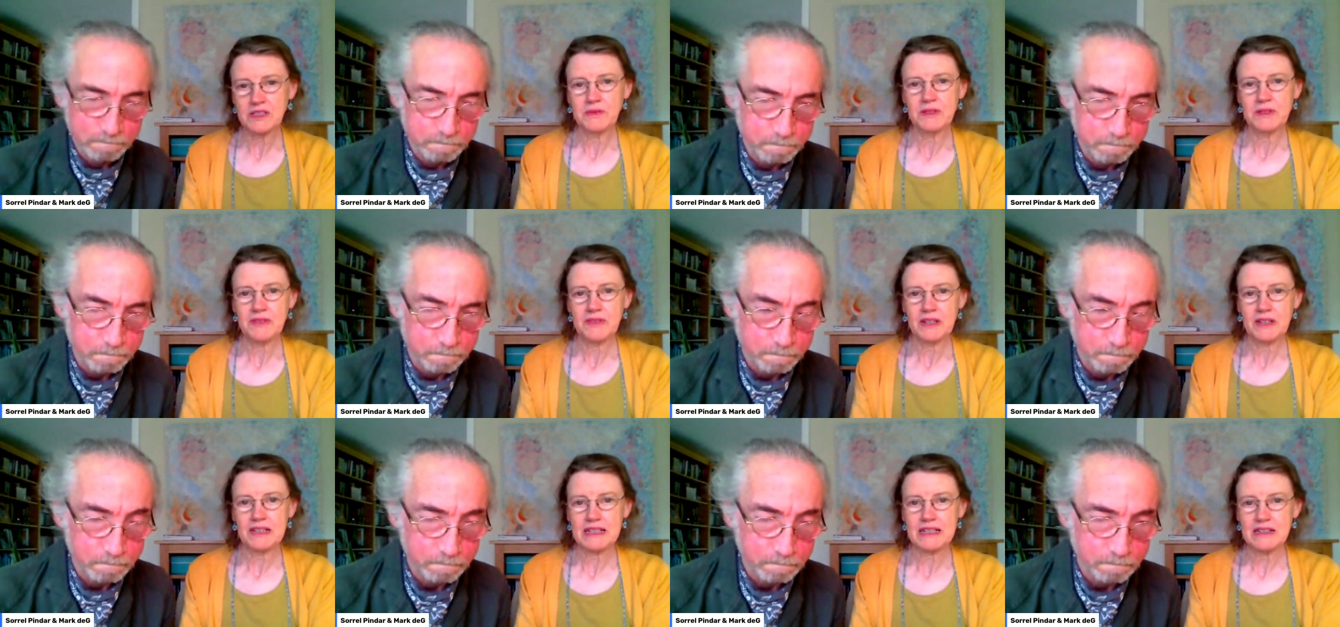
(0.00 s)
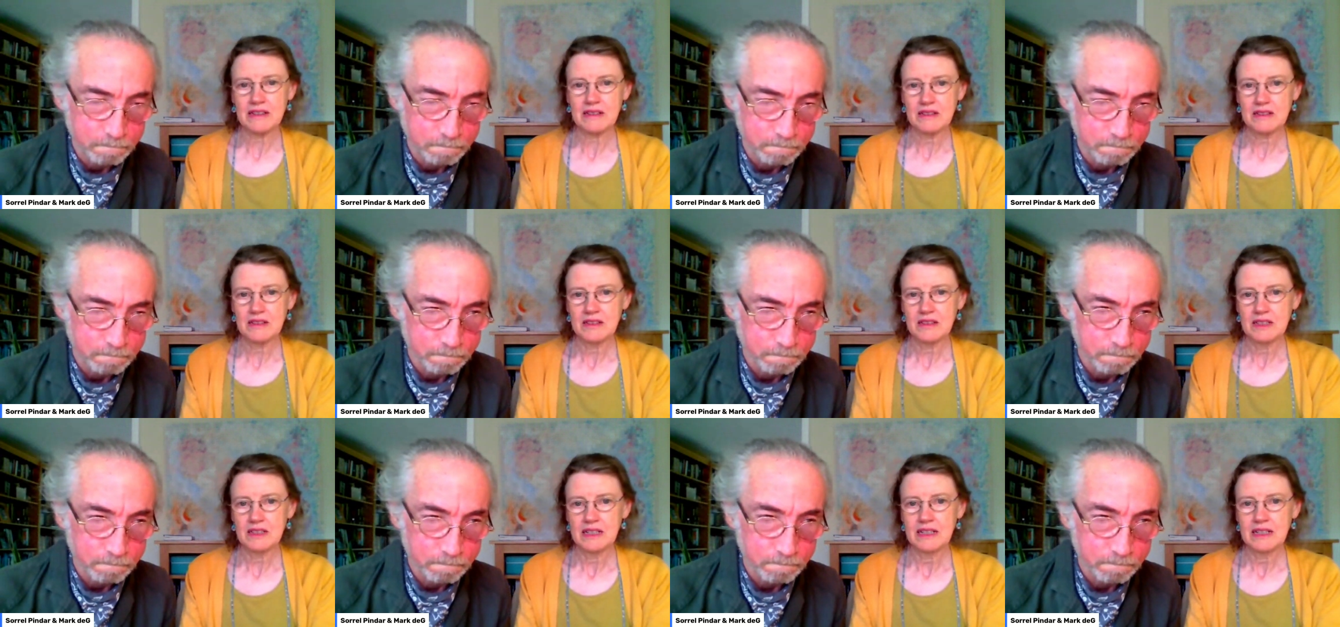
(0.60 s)
Speaker 1: they want to be friendly
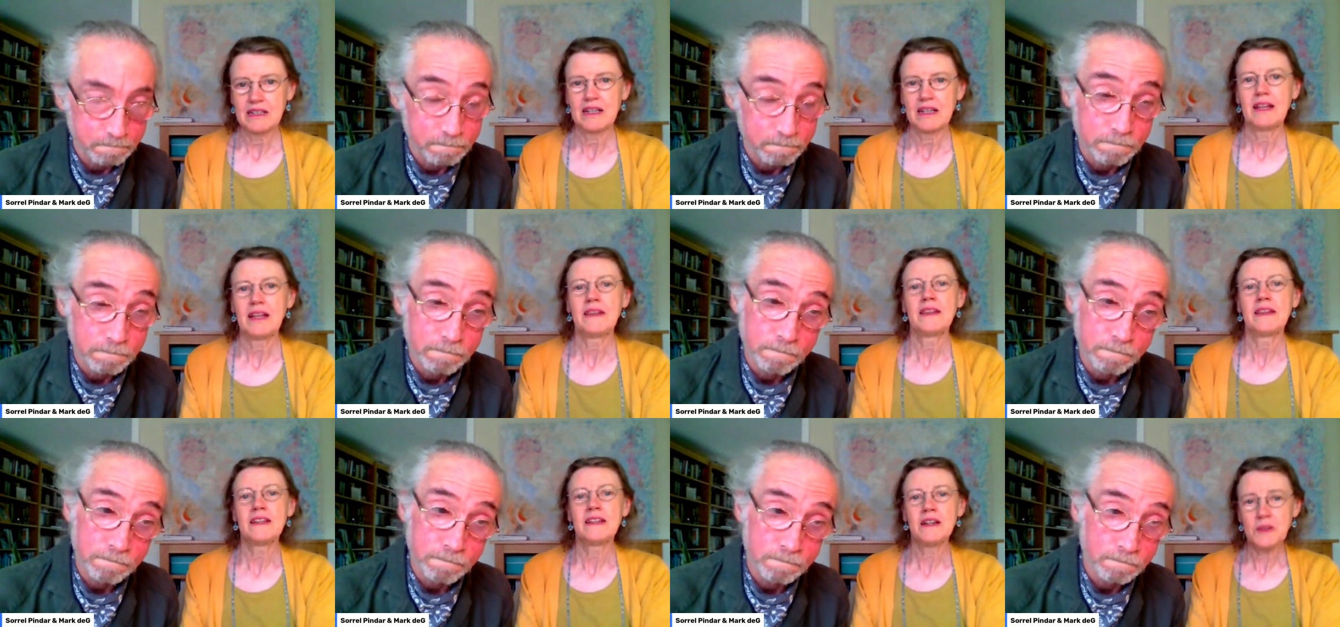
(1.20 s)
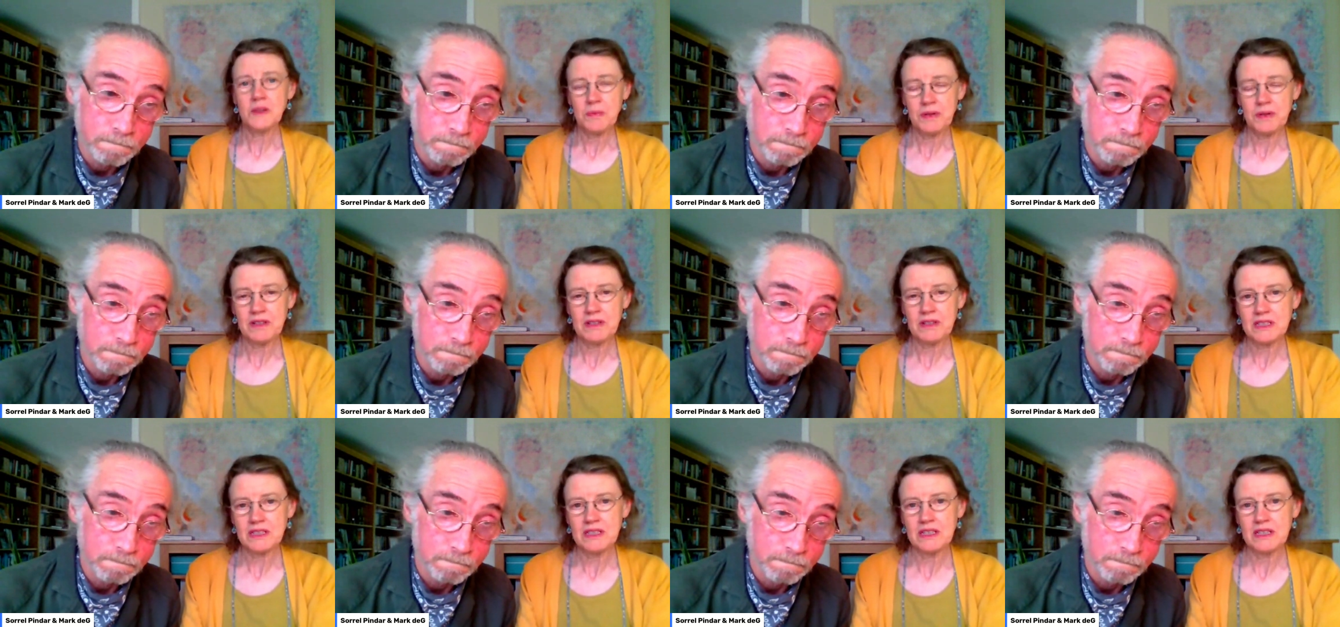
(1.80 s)
and the other
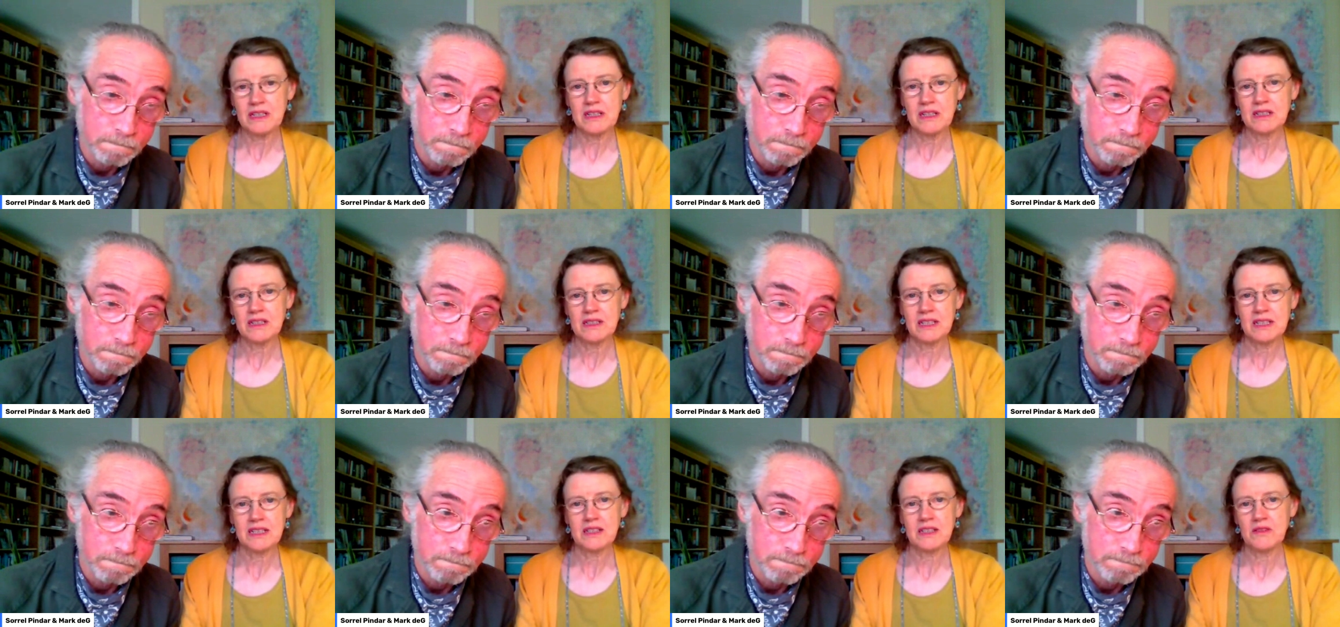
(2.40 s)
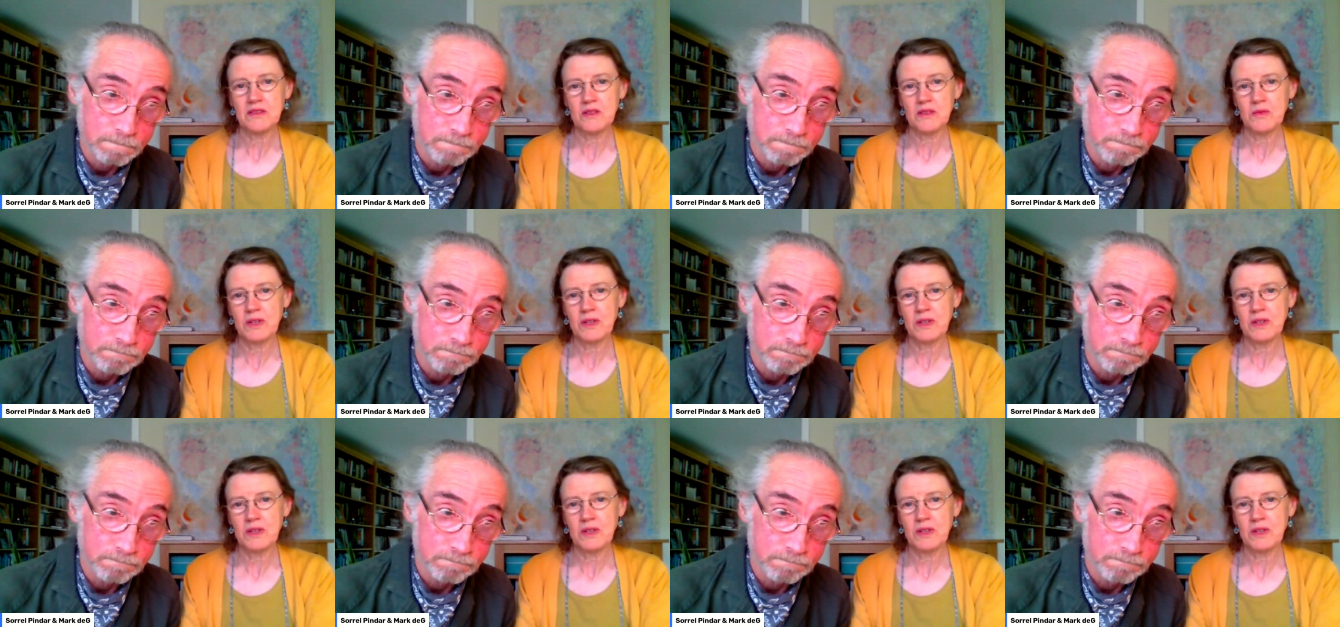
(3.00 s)
party is either